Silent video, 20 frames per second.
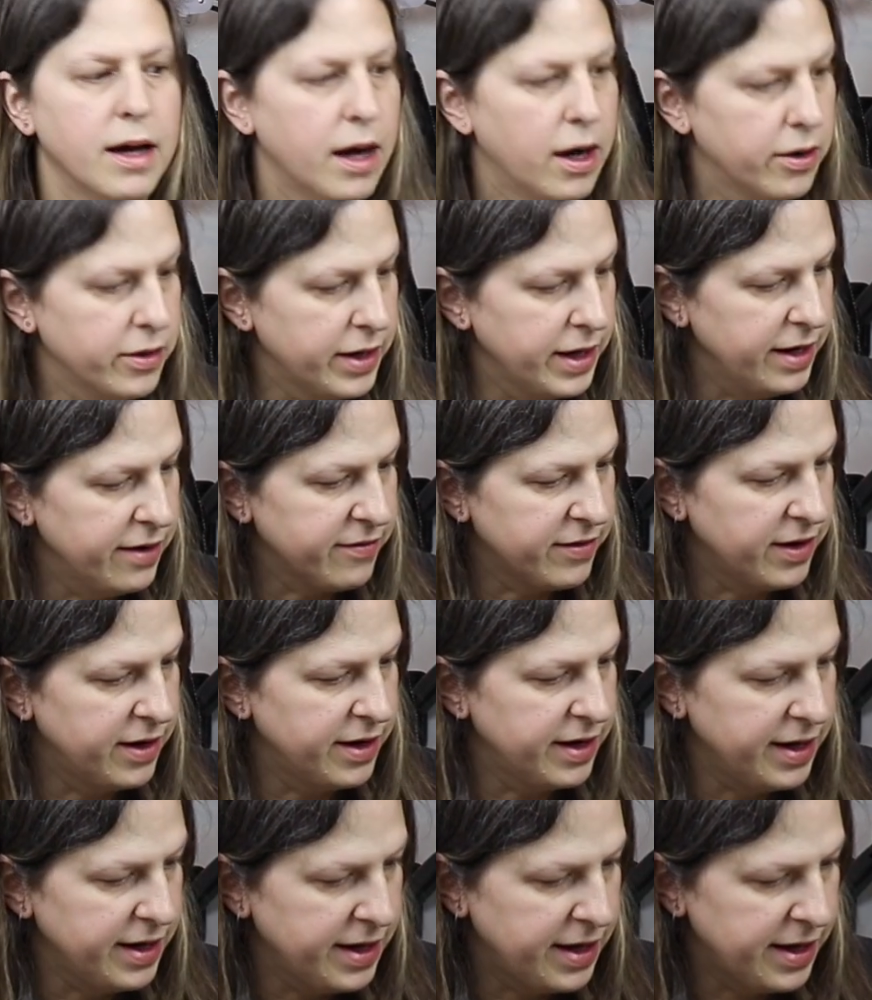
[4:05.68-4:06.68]
Okay, I've
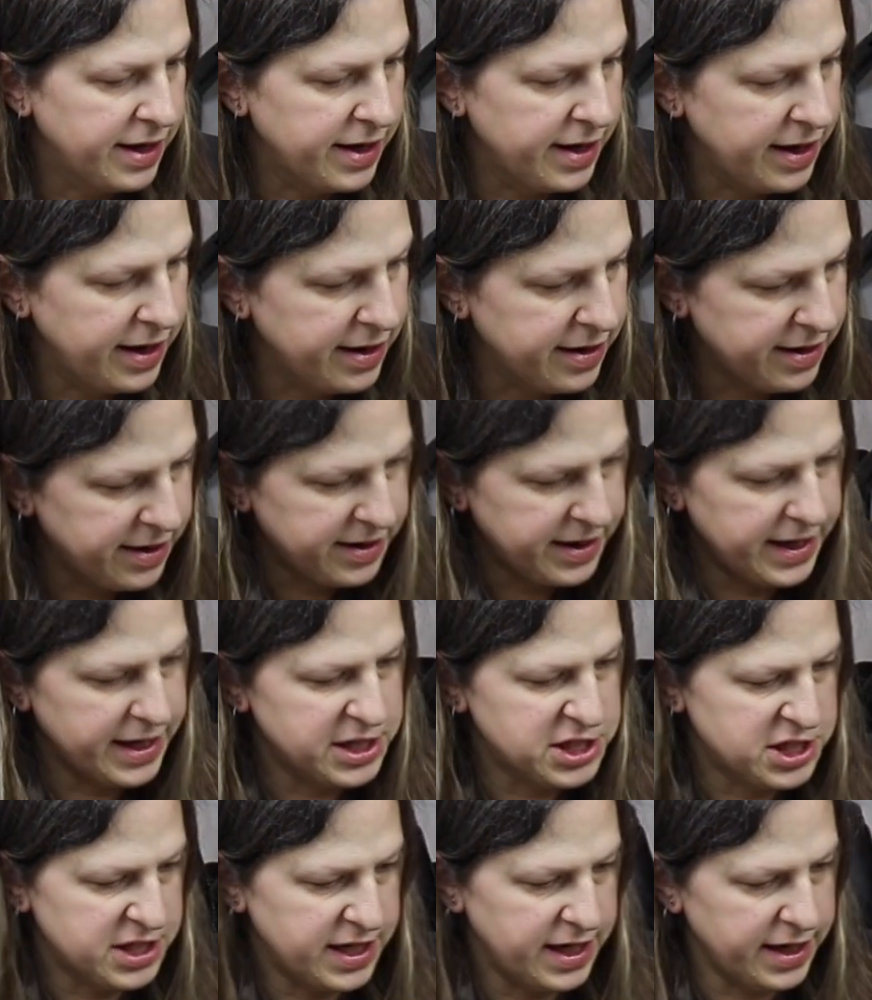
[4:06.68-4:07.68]
gone ahead and
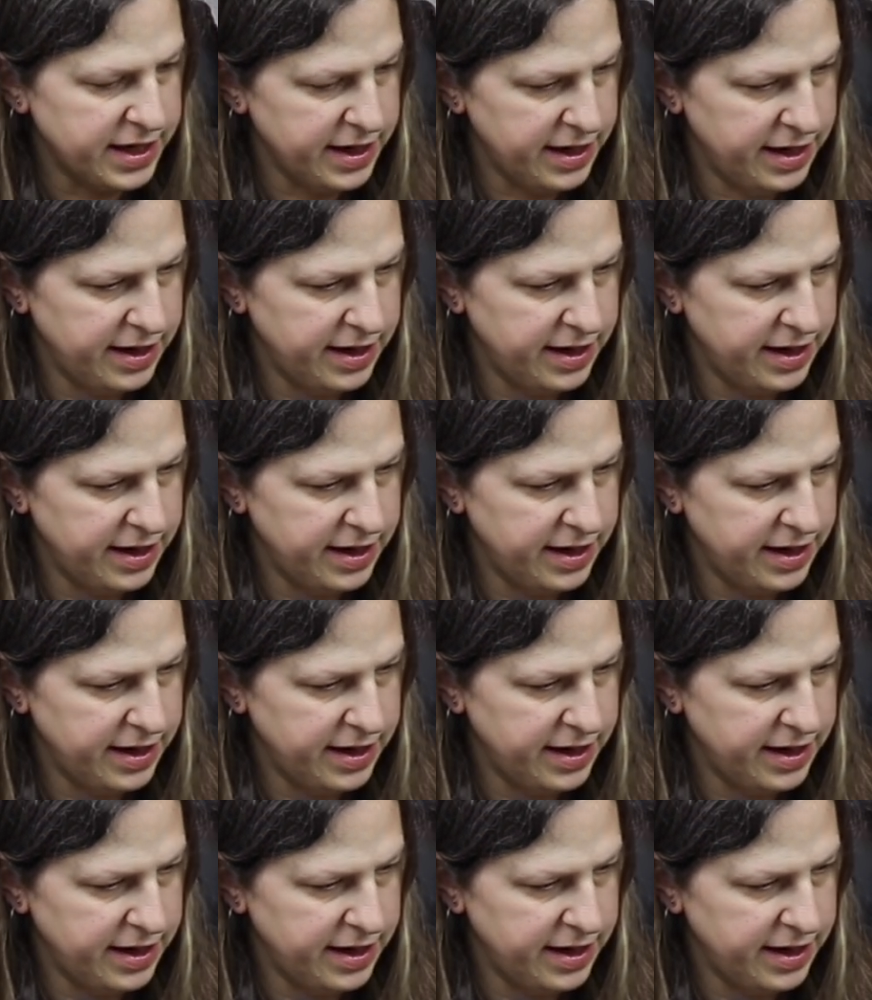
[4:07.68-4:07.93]
attached that,